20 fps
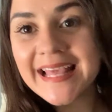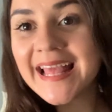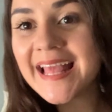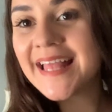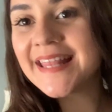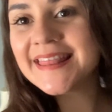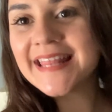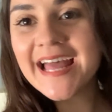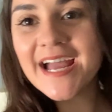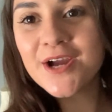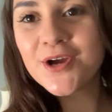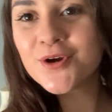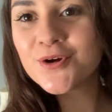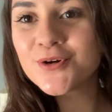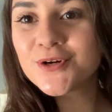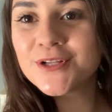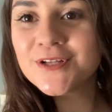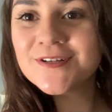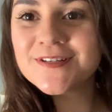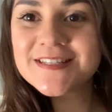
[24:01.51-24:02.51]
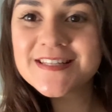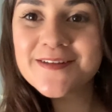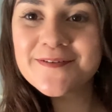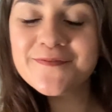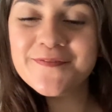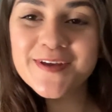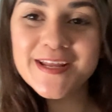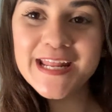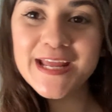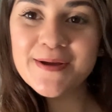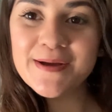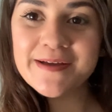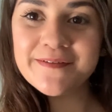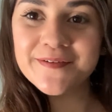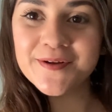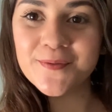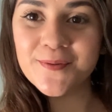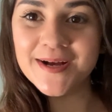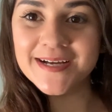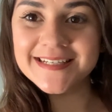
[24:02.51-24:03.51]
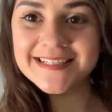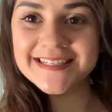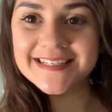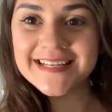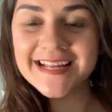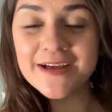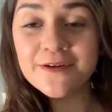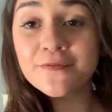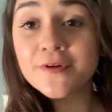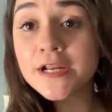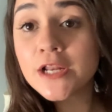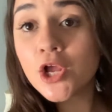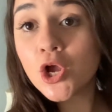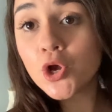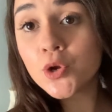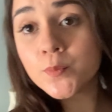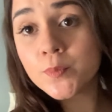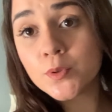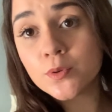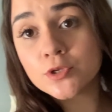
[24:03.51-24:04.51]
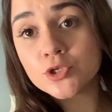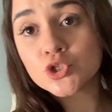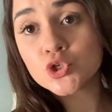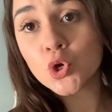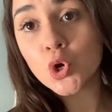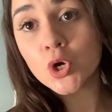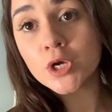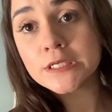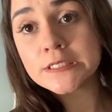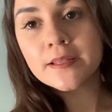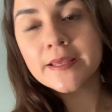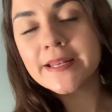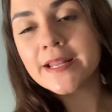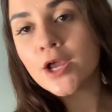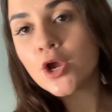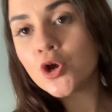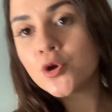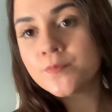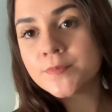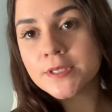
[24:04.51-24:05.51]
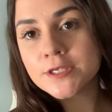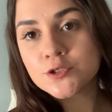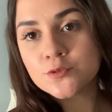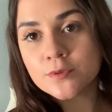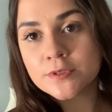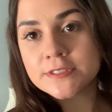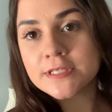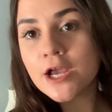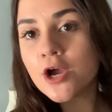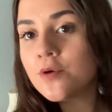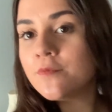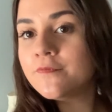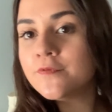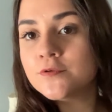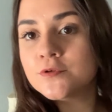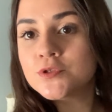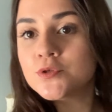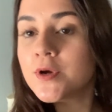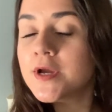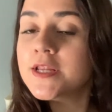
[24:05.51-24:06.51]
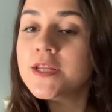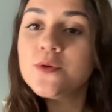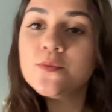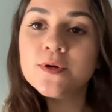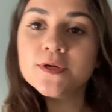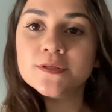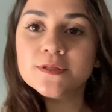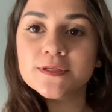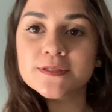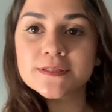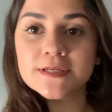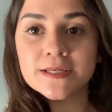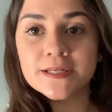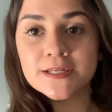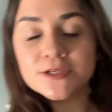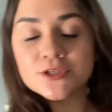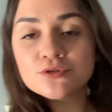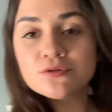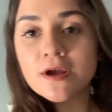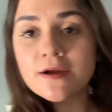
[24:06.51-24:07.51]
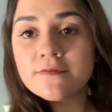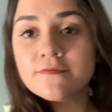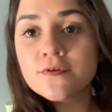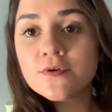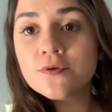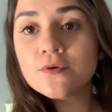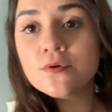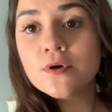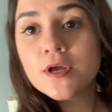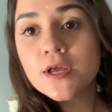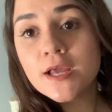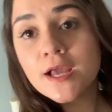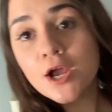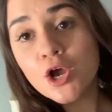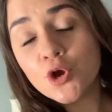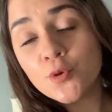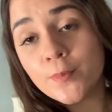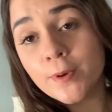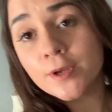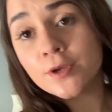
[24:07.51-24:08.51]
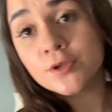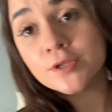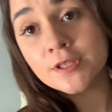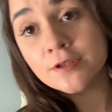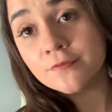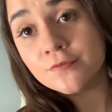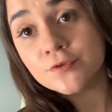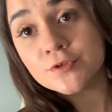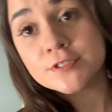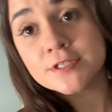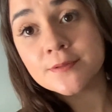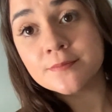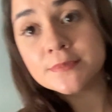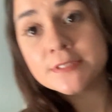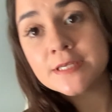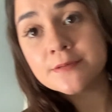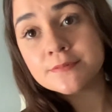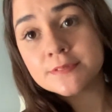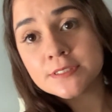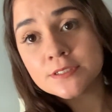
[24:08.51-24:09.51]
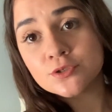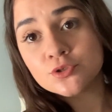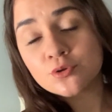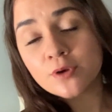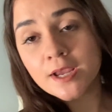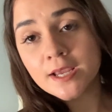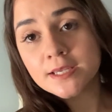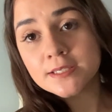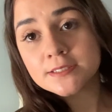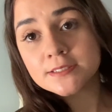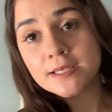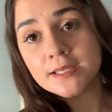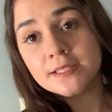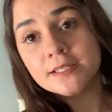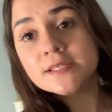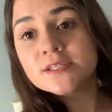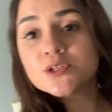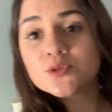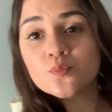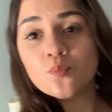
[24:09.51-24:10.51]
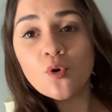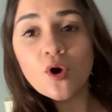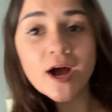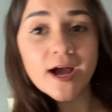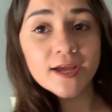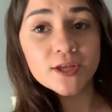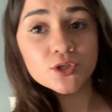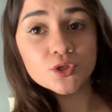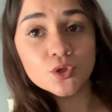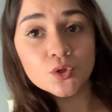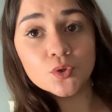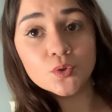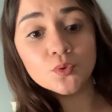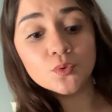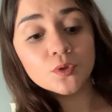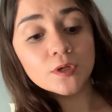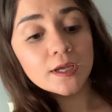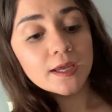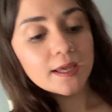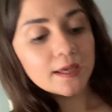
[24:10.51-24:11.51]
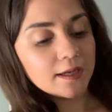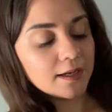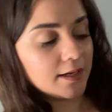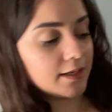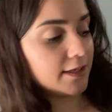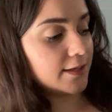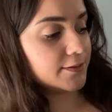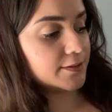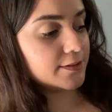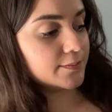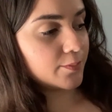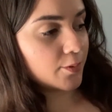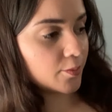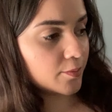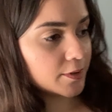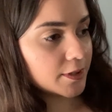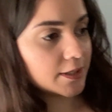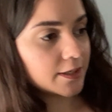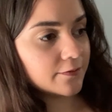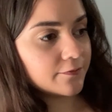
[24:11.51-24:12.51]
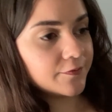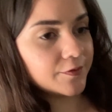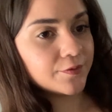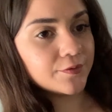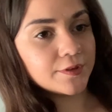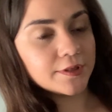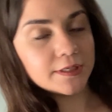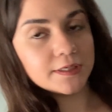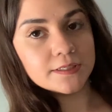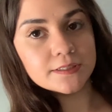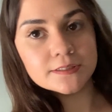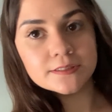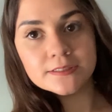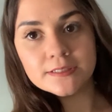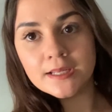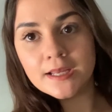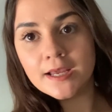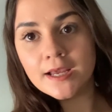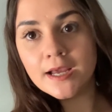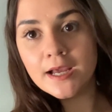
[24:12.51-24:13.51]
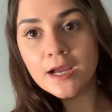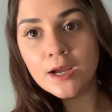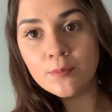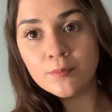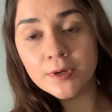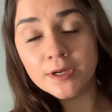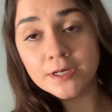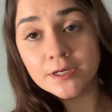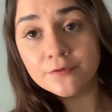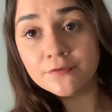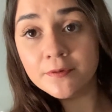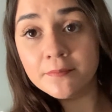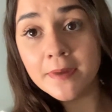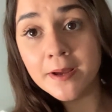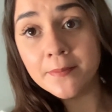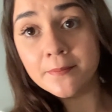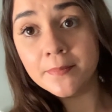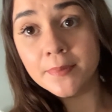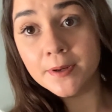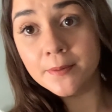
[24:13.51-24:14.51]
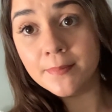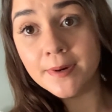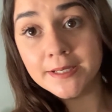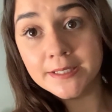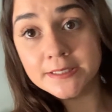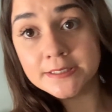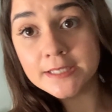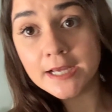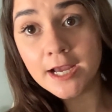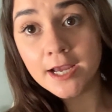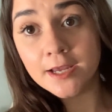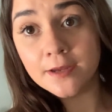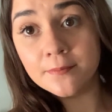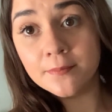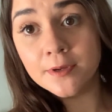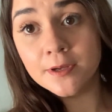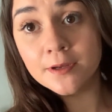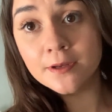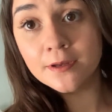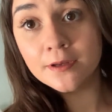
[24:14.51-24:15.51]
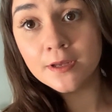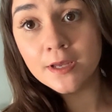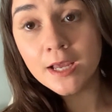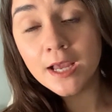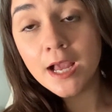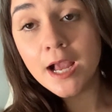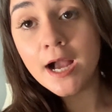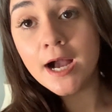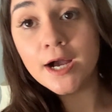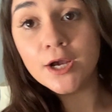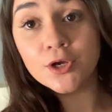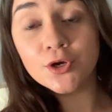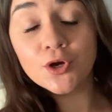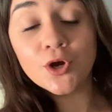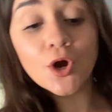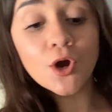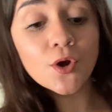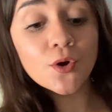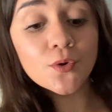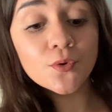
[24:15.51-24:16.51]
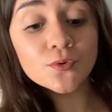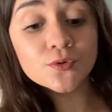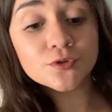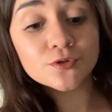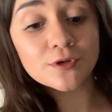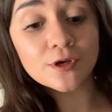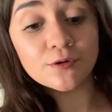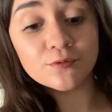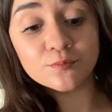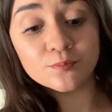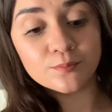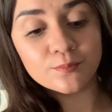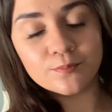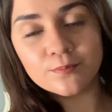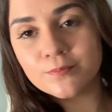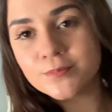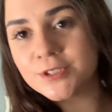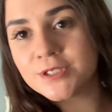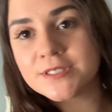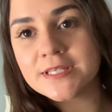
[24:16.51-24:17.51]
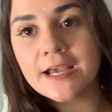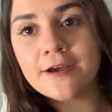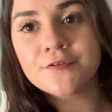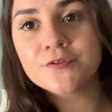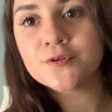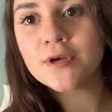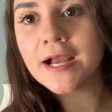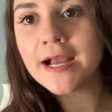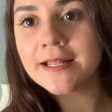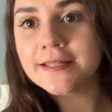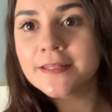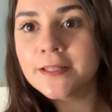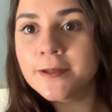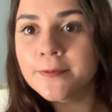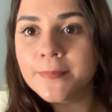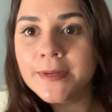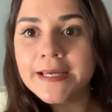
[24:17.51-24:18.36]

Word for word: and that concludes the video everyone I really hope you enjoyed and I hope this was helpful to anyone that's gonna travel hope I could give you some tips and tricks and this is what I do and there's probably a few things that I'm gonna remember by the time I go so I'll just have to add them